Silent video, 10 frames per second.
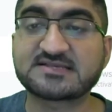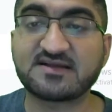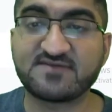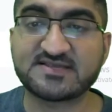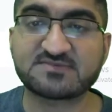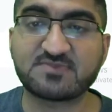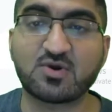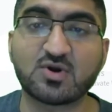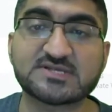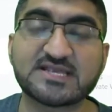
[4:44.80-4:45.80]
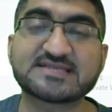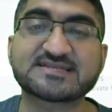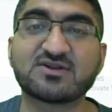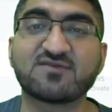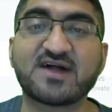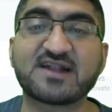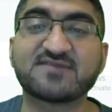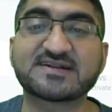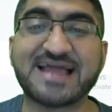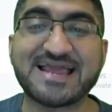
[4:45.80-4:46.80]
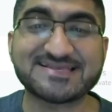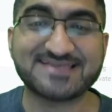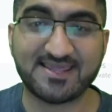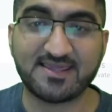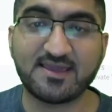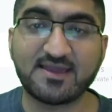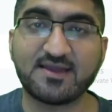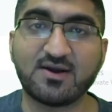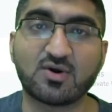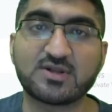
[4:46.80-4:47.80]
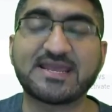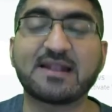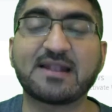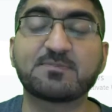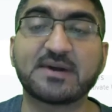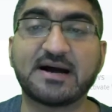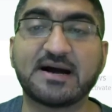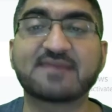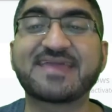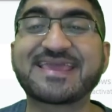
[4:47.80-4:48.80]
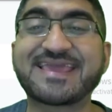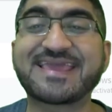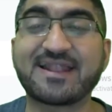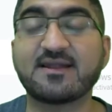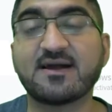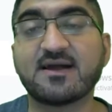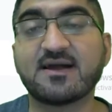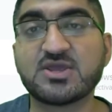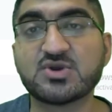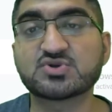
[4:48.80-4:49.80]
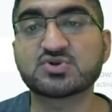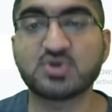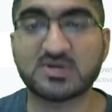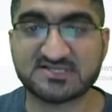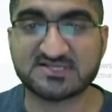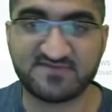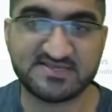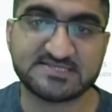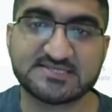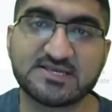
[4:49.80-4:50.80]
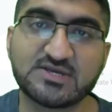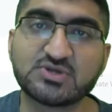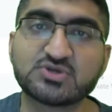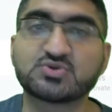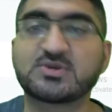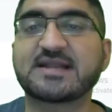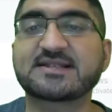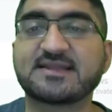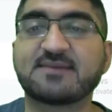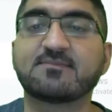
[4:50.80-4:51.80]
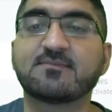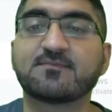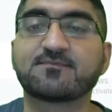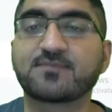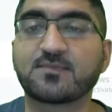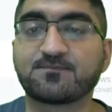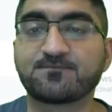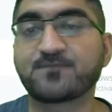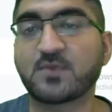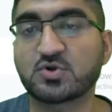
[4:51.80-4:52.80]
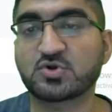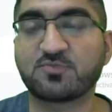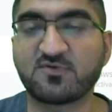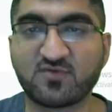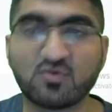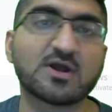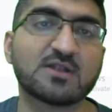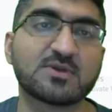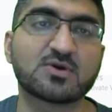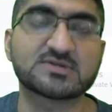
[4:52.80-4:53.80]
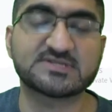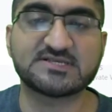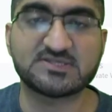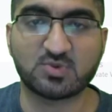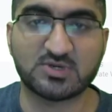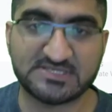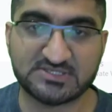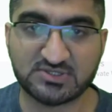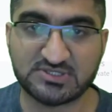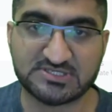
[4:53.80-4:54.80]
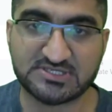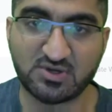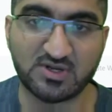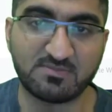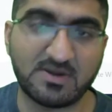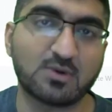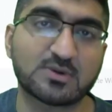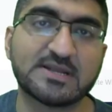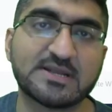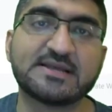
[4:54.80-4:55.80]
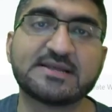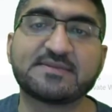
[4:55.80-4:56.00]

service, because instead of advertising on Yelp, they can use your service to get them on top of Google, because this is what it is all about.